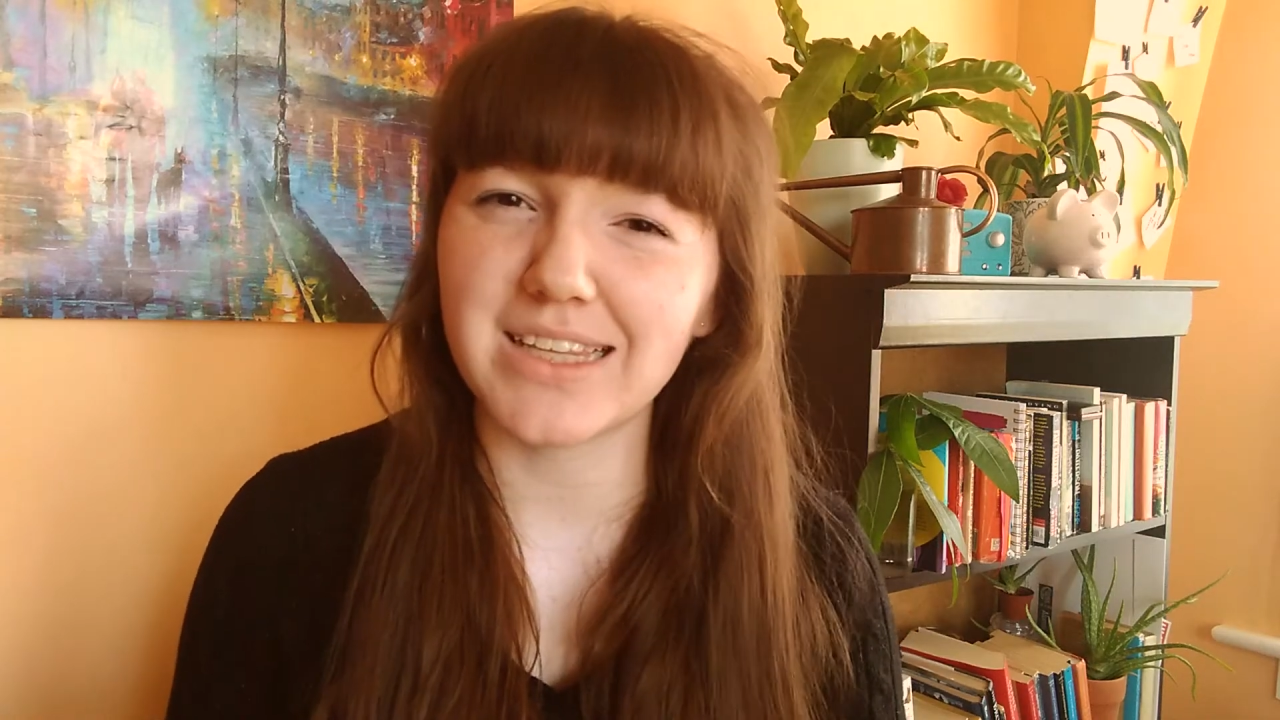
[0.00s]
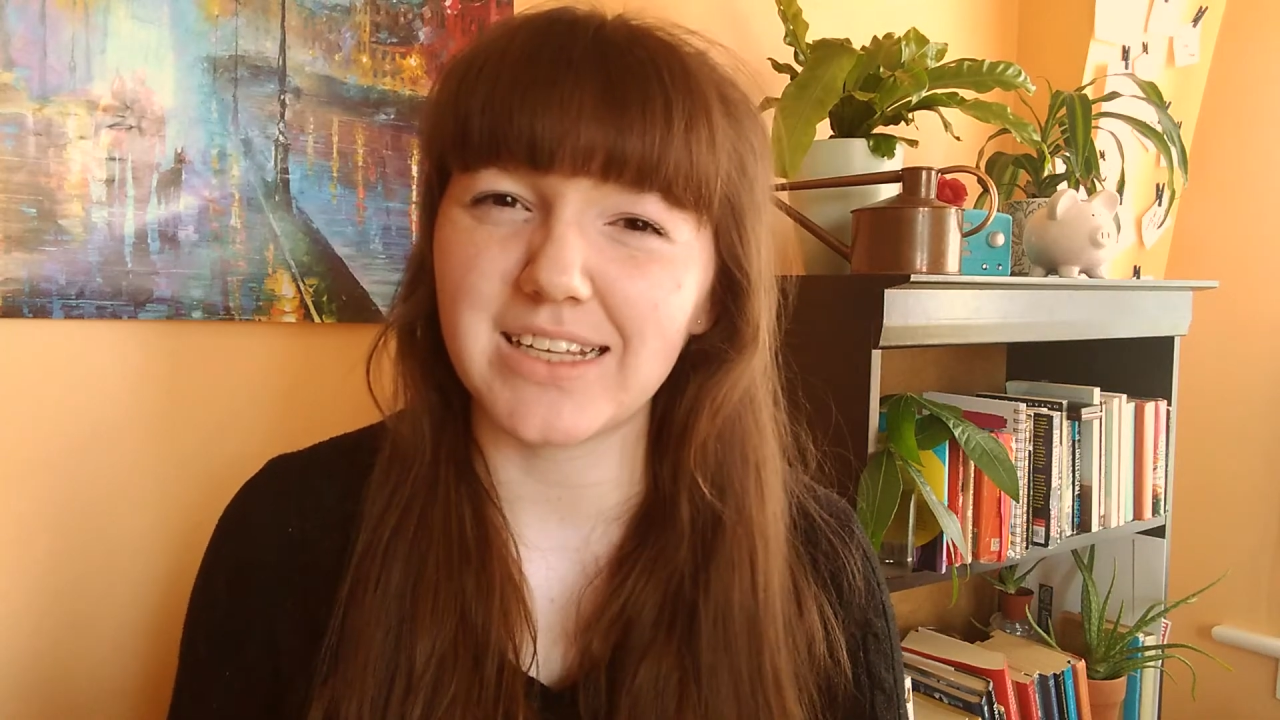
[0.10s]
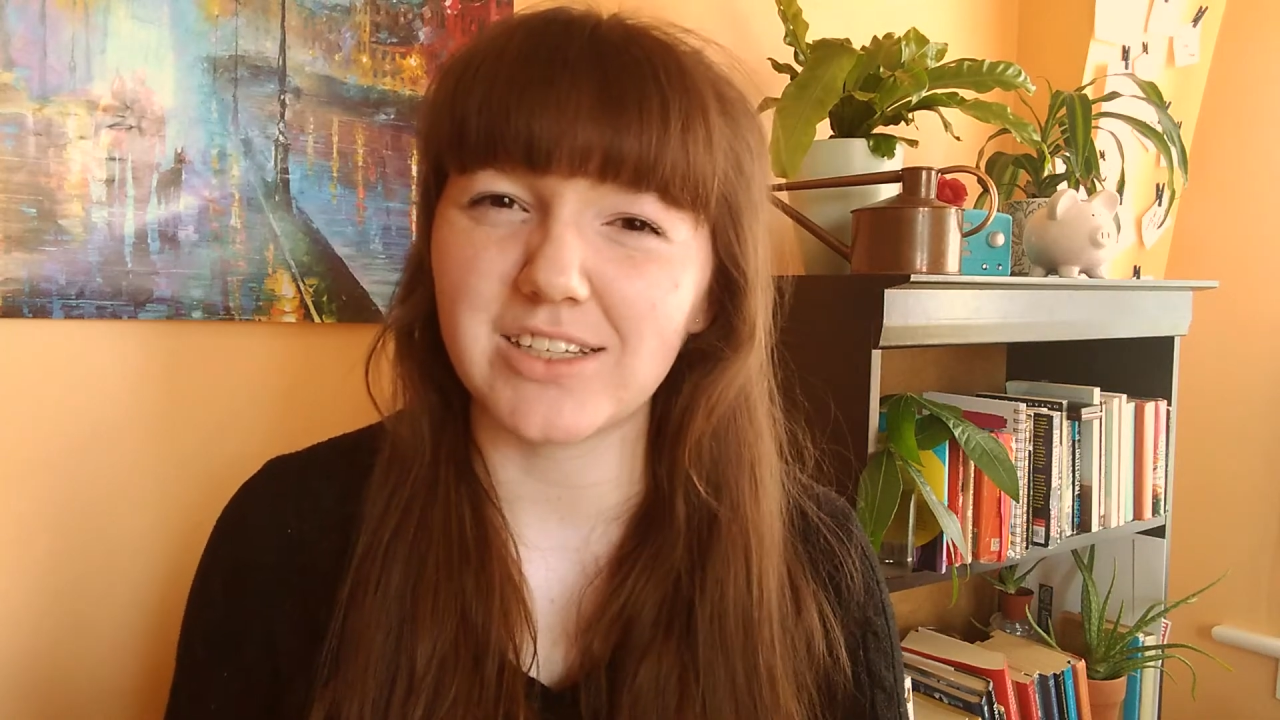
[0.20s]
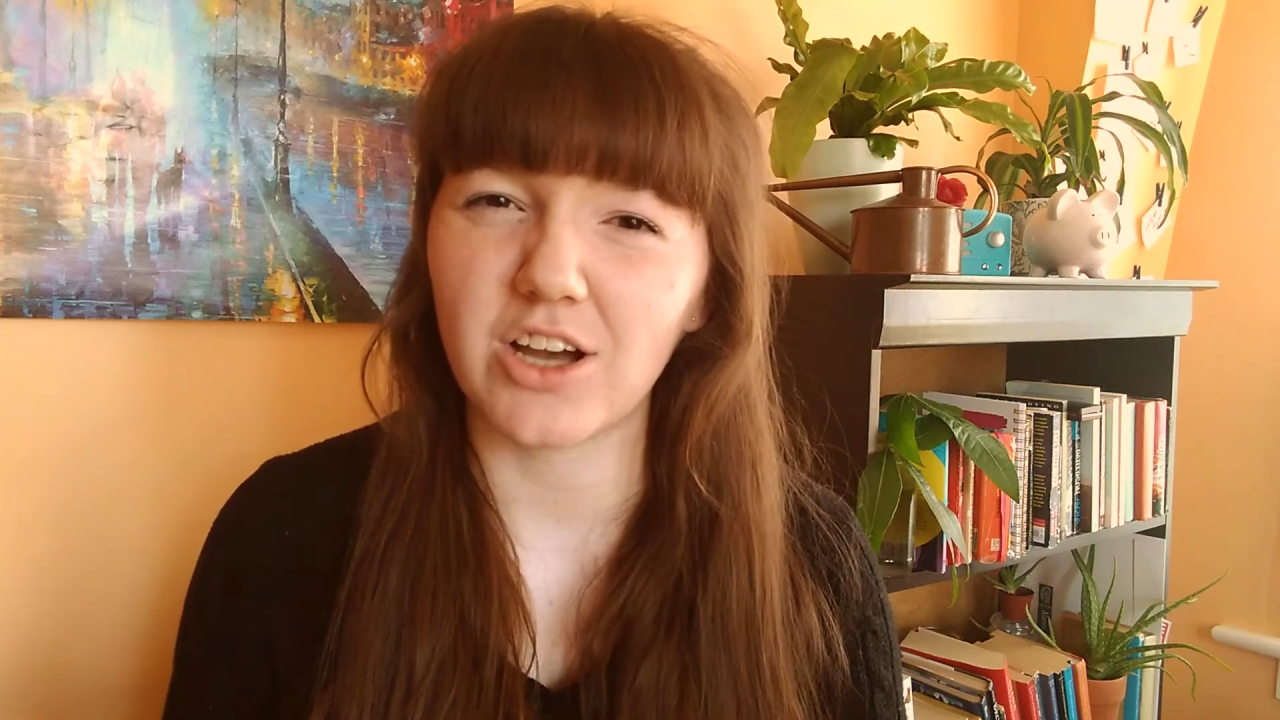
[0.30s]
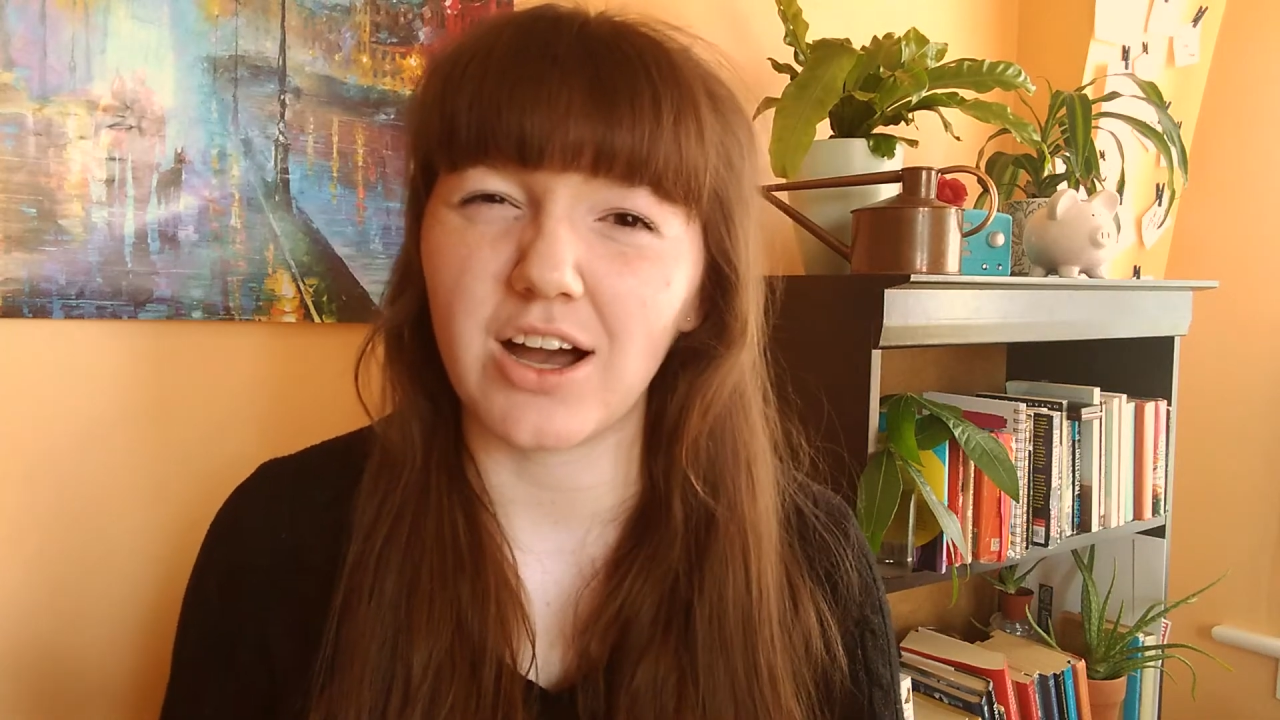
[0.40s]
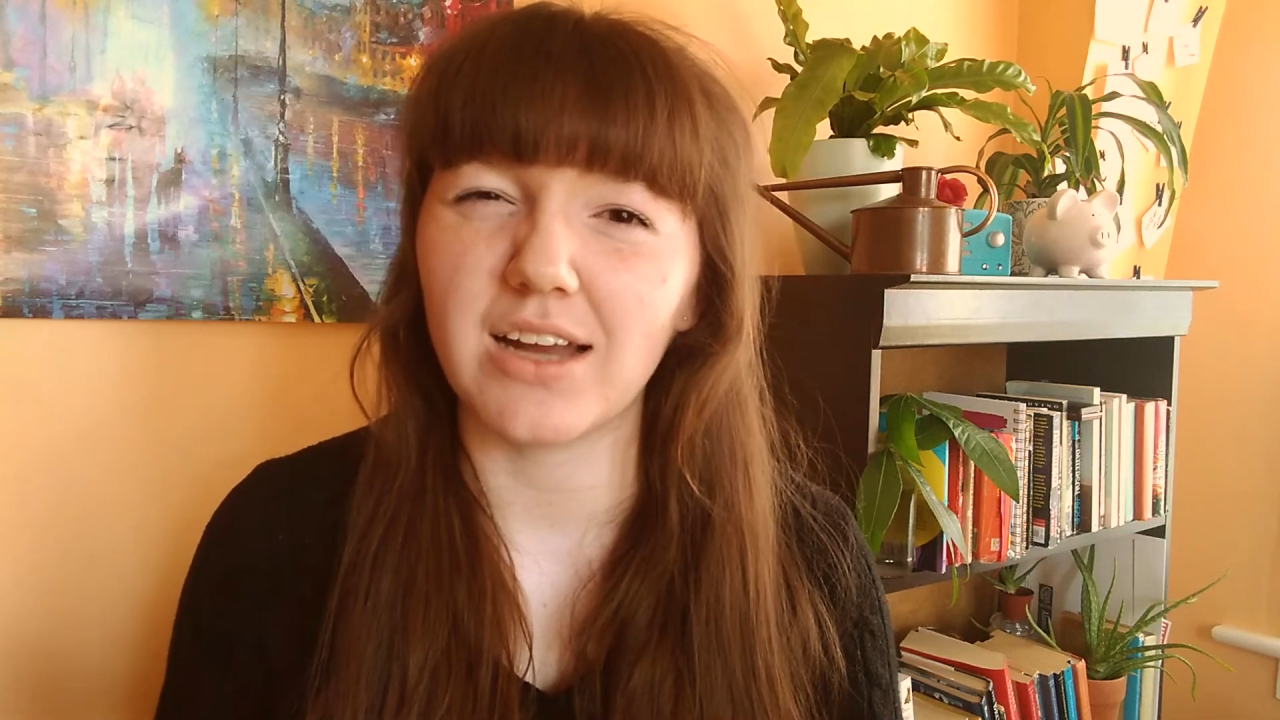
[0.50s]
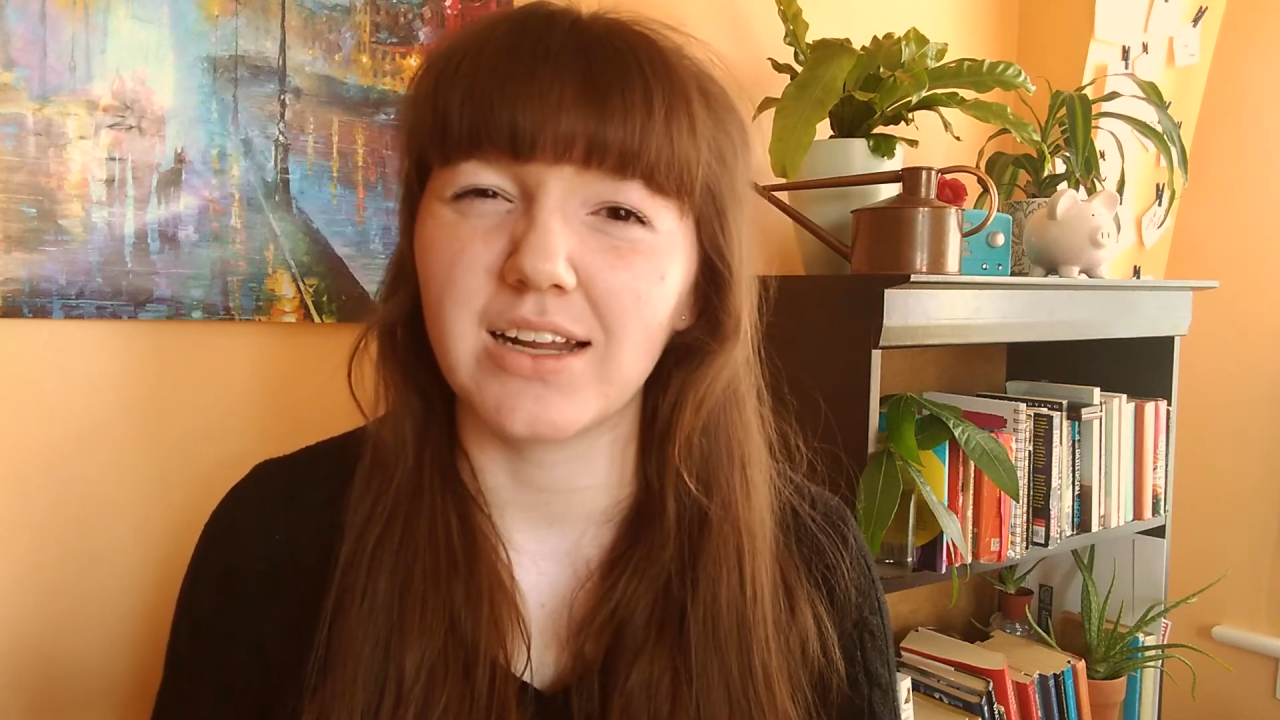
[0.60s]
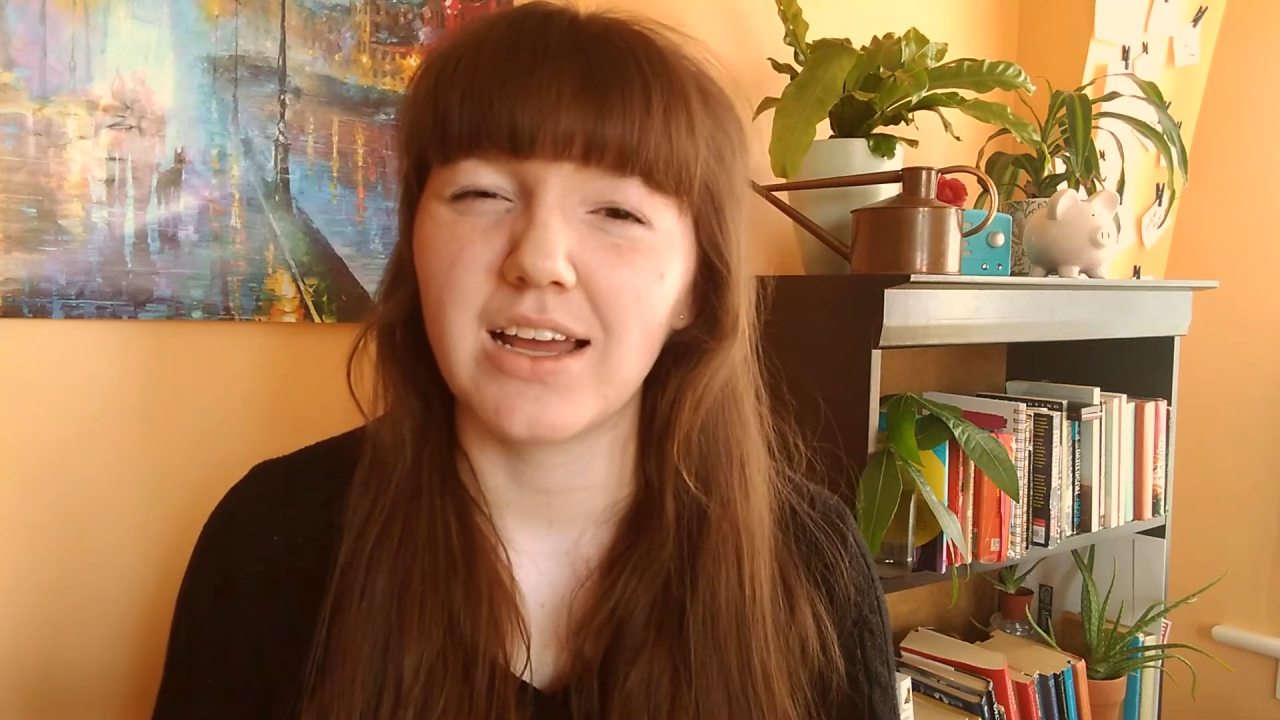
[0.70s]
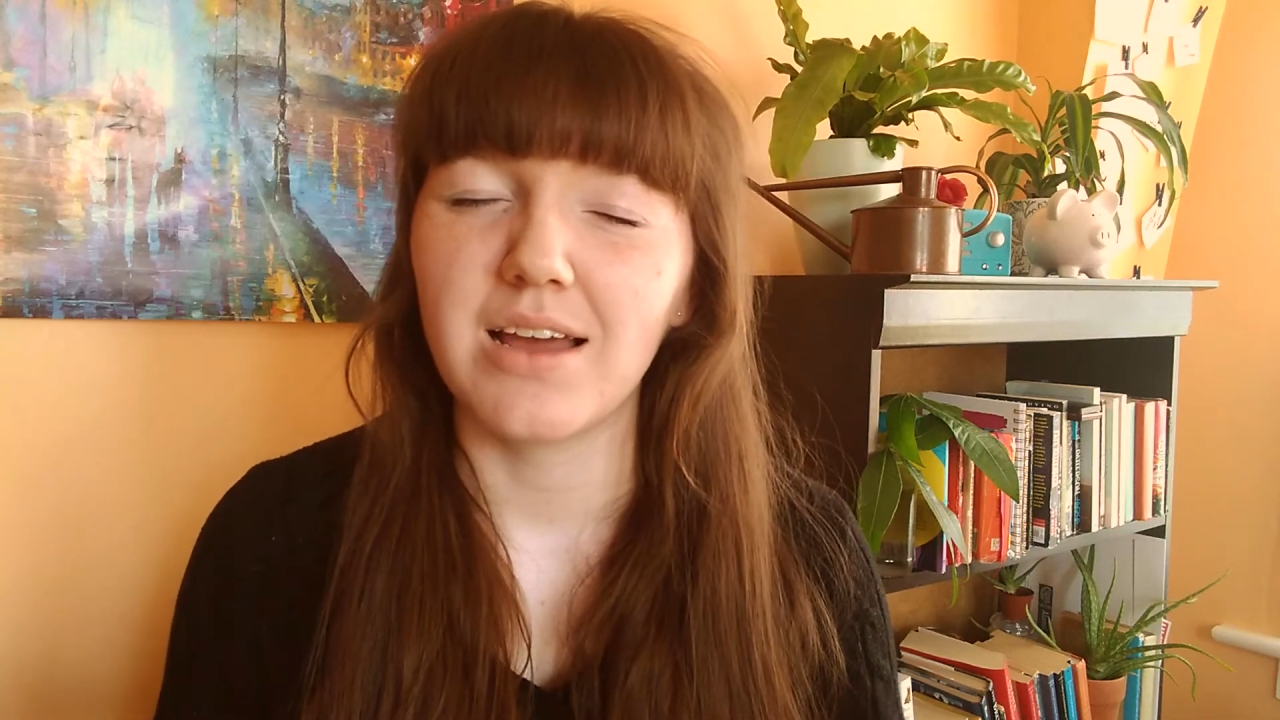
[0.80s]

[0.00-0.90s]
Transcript: these hot,